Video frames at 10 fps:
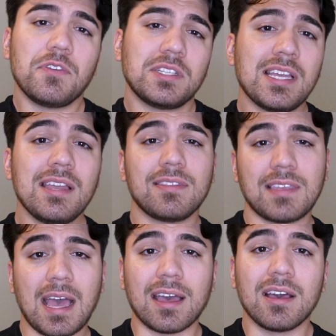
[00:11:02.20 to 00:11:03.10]
if you take
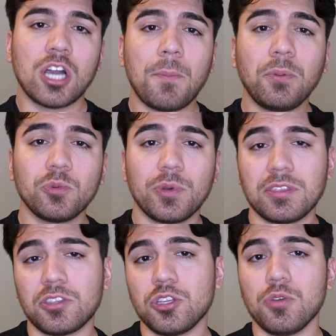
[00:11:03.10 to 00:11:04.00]
that, coupled
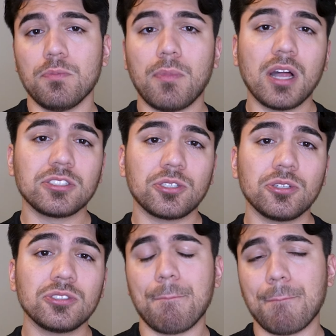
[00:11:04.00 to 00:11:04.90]
with the new
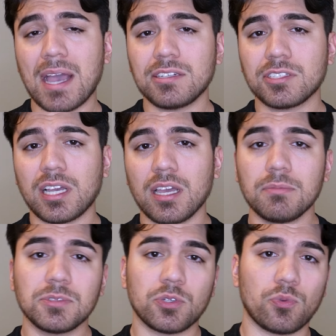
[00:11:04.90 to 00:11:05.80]
monsters, magic
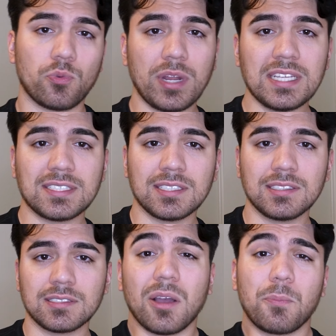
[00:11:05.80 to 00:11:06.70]
items,
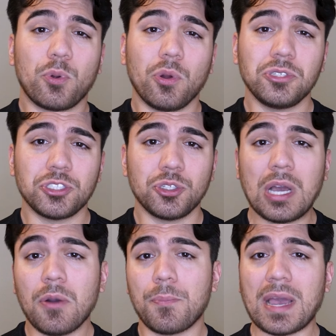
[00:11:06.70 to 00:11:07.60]
races, approach to
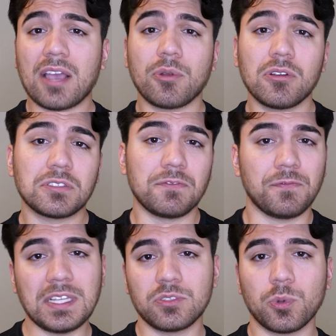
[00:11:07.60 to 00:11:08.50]
how backgrounds and
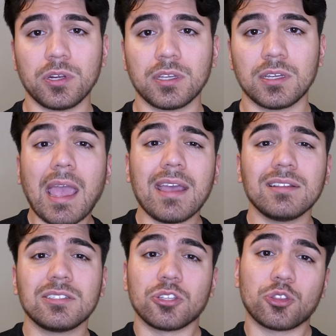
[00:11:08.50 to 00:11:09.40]
feats work,
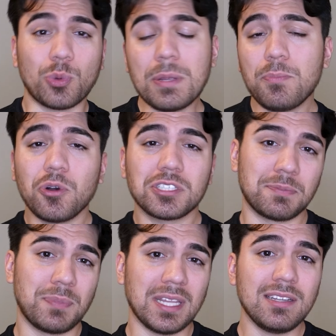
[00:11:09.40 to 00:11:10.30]
and 3-book
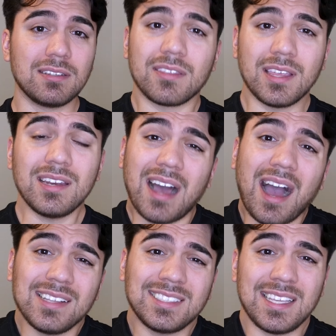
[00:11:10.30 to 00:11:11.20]
split, then
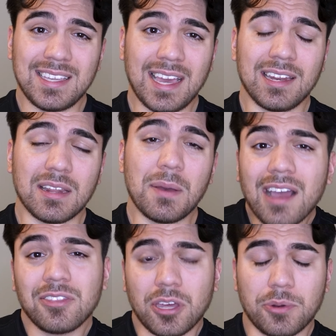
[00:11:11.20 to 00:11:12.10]
I say get it.
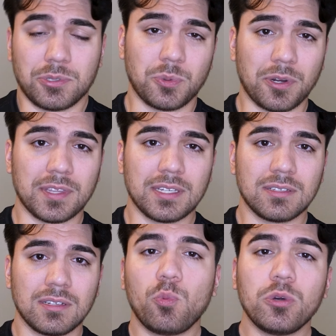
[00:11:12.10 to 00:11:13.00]
I thought it was worth it.
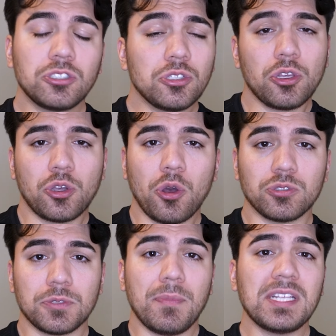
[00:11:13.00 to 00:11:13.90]
Wizards of the
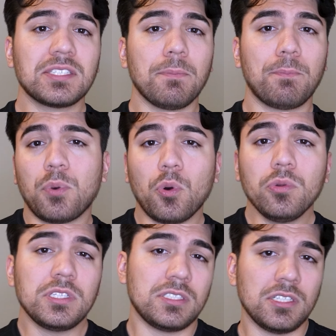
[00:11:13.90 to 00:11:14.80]
Coast made some
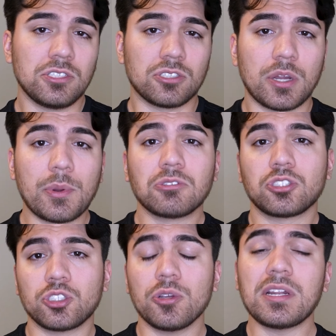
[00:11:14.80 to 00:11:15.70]
bold decisions around
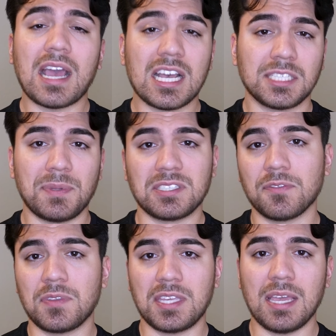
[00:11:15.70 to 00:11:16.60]
certain aspects
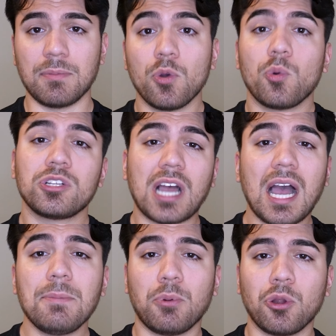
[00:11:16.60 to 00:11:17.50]
of the game, which
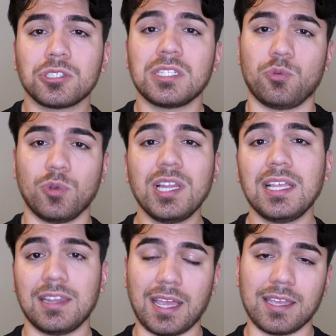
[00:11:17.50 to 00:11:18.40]
I personally
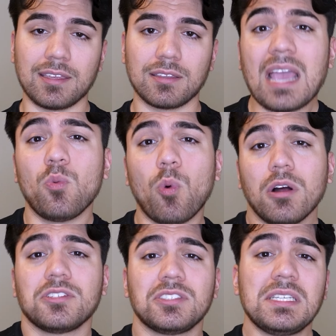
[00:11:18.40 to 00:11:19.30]
really like and
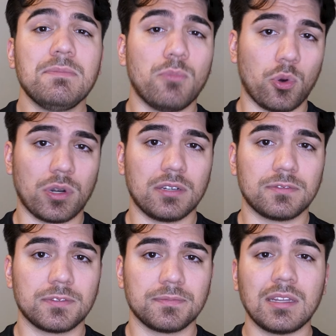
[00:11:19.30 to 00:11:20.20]
want to see more
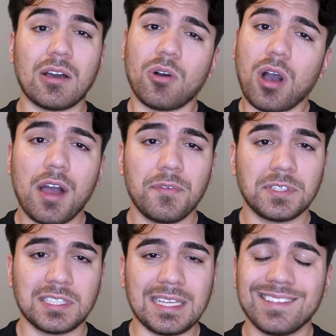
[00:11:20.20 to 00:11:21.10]
of. Now,
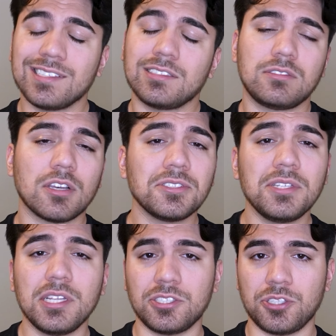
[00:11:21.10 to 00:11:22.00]
obviously, this doesn't
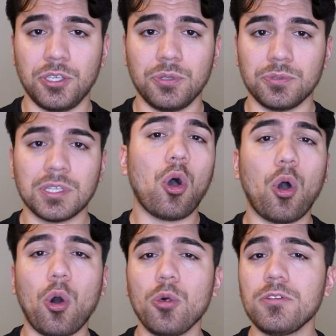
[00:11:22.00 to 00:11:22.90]
excuse
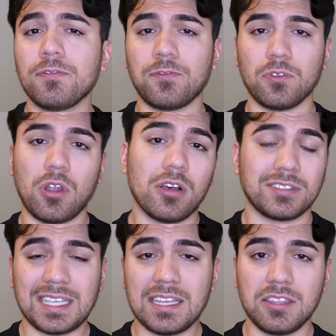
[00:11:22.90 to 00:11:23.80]
all the
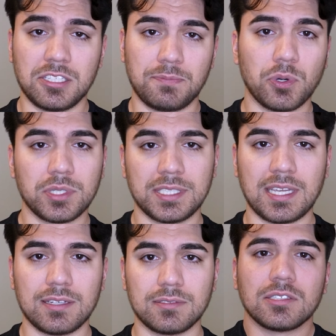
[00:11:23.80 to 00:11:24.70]
flaws in this book
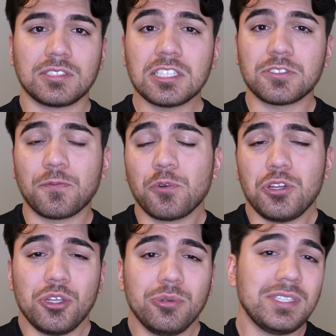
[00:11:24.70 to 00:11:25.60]
set, since for
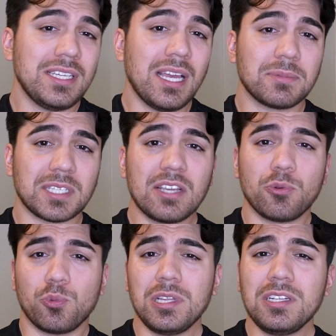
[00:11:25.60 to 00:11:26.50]
new DMs, it
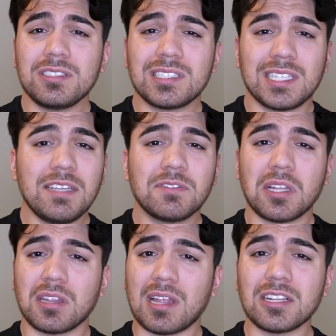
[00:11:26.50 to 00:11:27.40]
really just leaves a
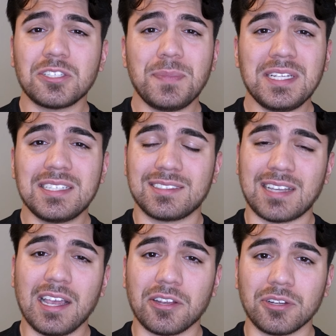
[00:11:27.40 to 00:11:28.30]
lot to be
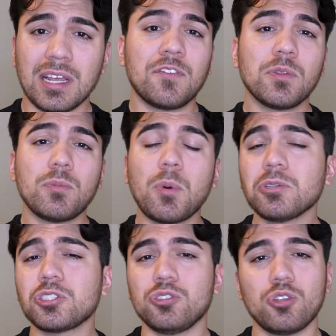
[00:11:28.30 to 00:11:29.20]
desired, giving them
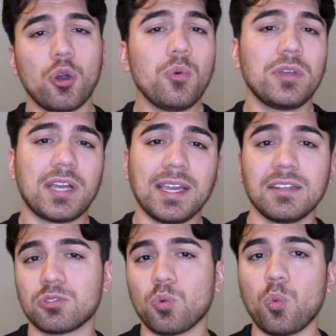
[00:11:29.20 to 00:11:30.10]
almost no
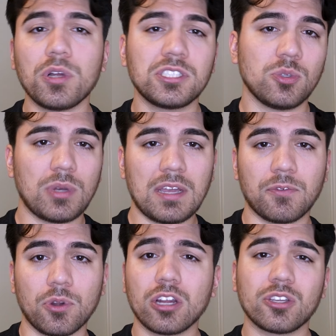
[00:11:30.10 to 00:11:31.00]
guidance
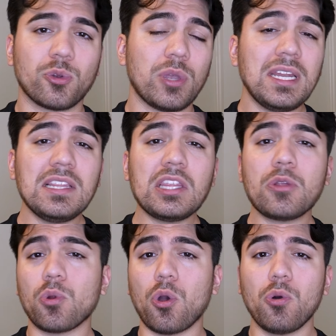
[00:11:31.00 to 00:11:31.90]
whatsoever on creating their